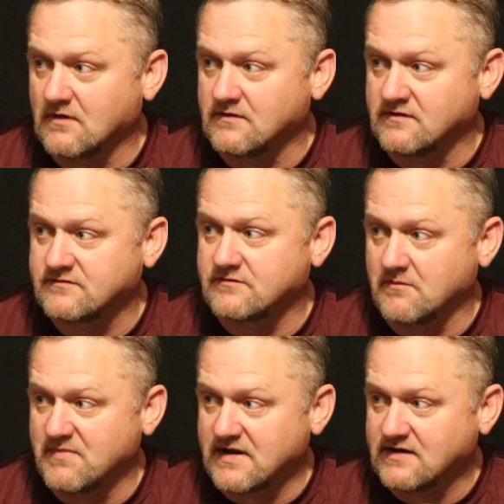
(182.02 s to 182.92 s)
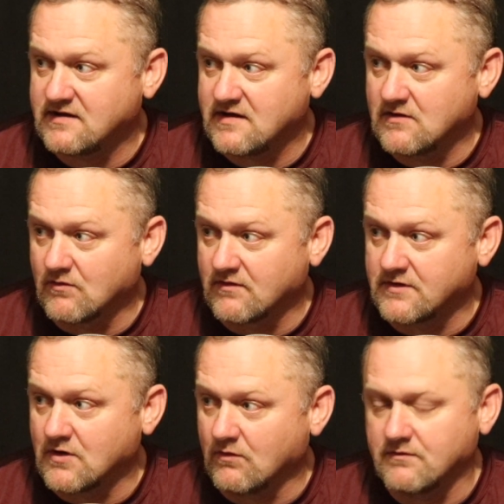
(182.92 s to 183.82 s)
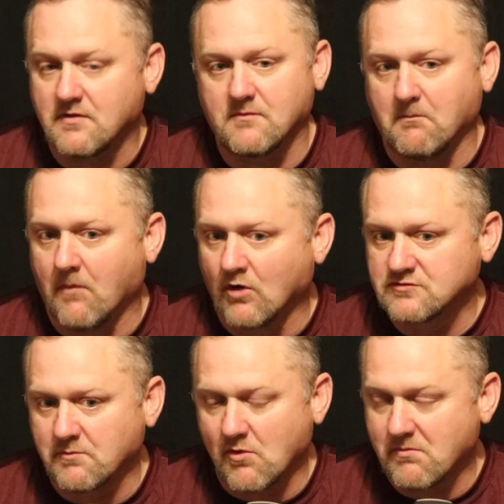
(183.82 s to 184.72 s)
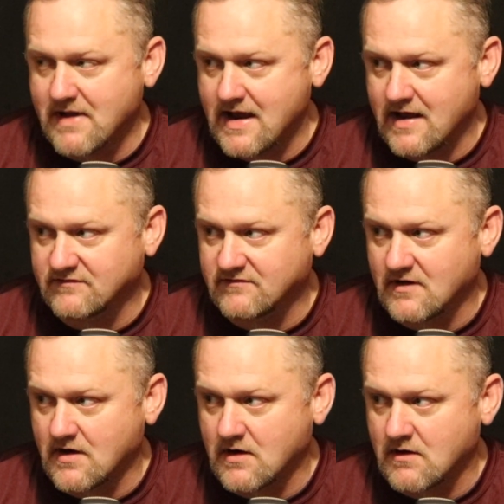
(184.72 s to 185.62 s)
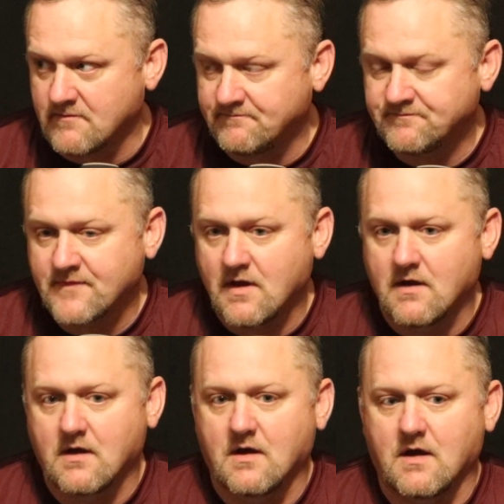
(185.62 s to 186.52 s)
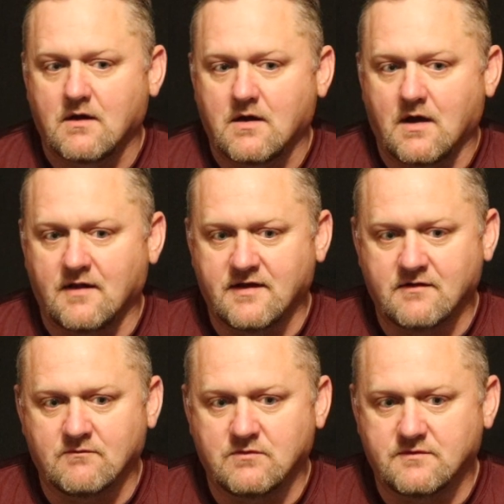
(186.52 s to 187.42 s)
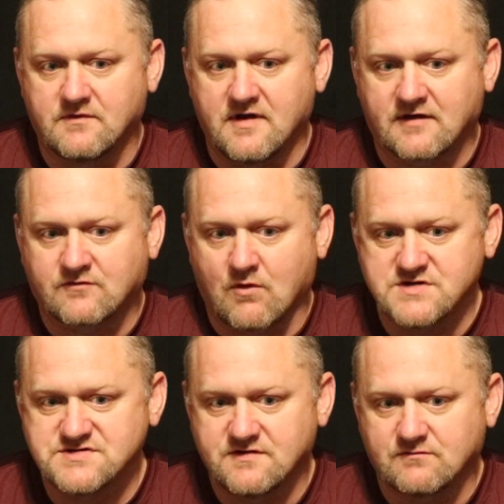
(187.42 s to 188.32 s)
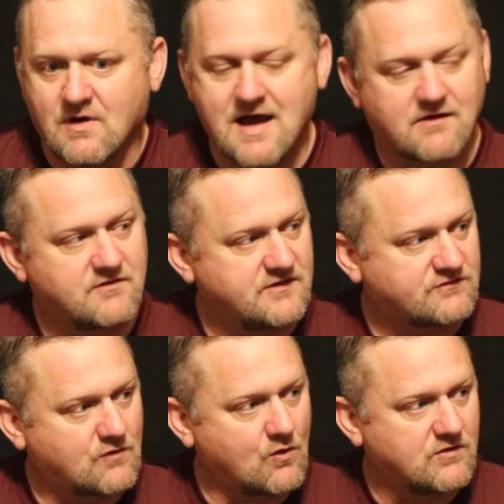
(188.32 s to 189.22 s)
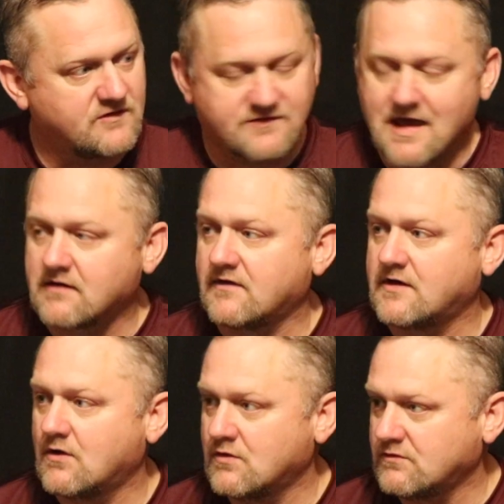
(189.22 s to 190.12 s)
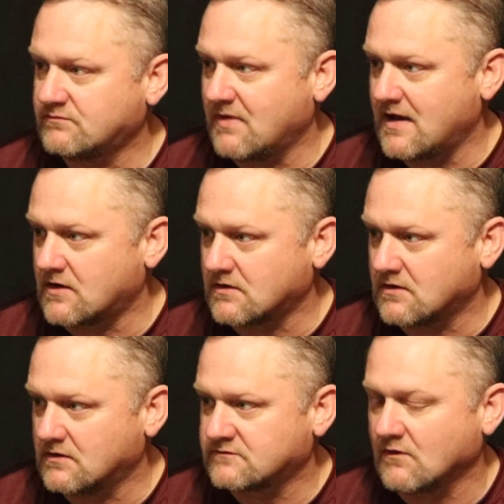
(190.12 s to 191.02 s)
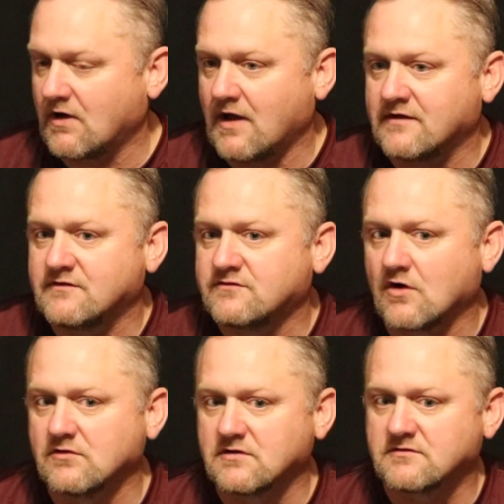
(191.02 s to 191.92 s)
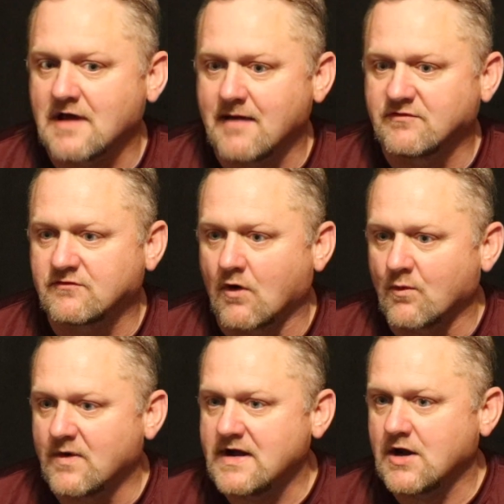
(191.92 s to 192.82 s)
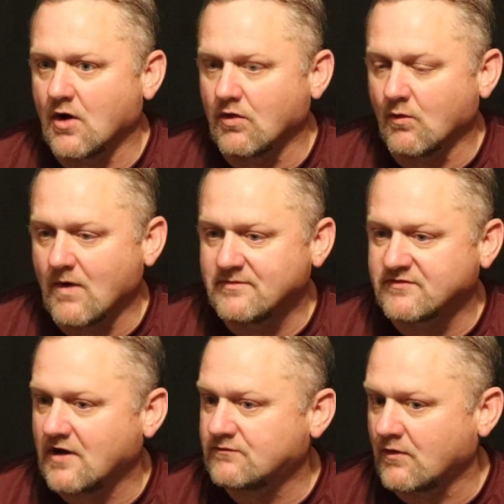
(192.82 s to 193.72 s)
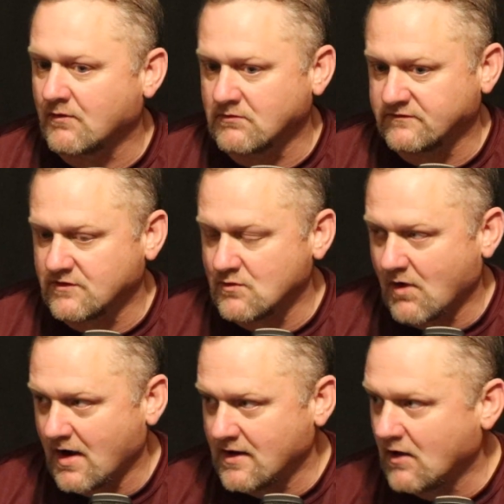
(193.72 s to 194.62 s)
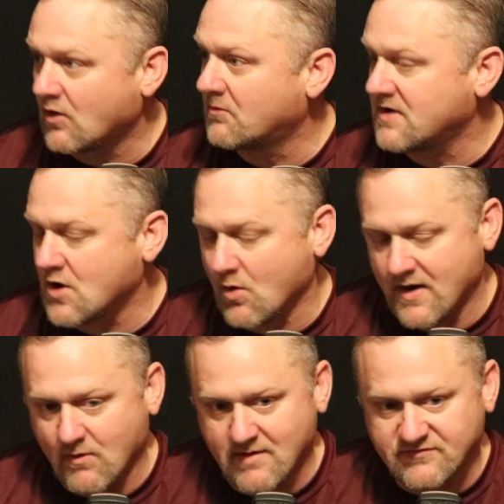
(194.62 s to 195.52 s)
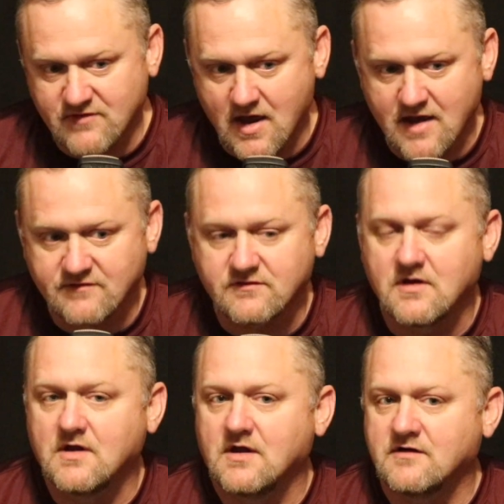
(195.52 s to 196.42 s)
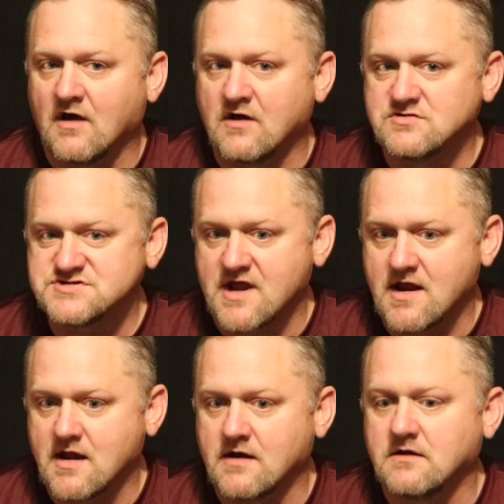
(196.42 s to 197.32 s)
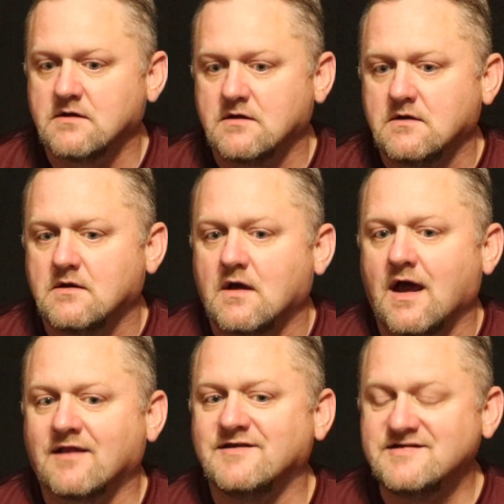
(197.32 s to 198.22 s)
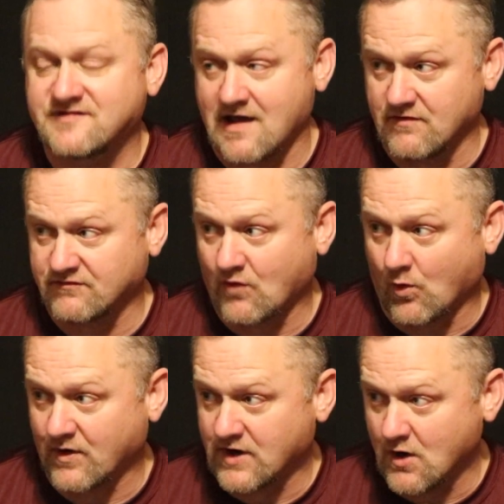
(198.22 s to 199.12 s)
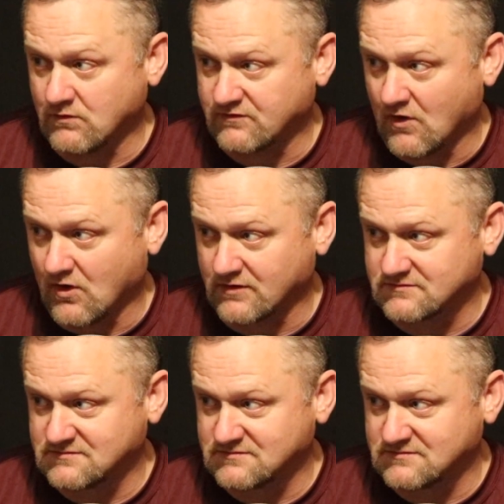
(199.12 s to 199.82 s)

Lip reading: a big deal that, multiple bands there. And then the next question is, well, how do they score this? How do they know who's better? So I just took a little time to start reading on the websites, whether it was the UIL or BOA websites, to understand at least how the scoring goes on.